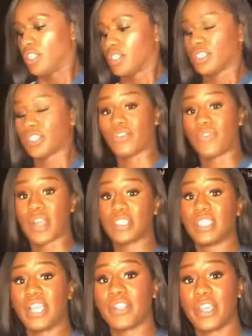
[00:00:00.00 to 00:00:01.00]
So
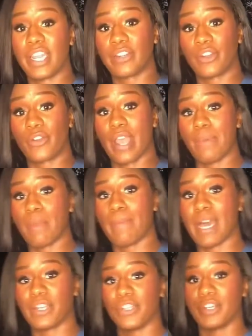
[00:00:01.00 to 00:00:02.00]
first, now you're going to grab your
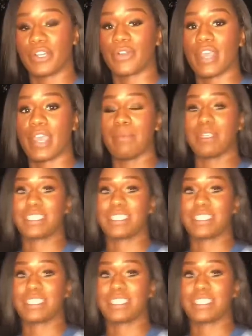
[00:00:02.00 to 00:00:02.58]
bottle, you're going to grab your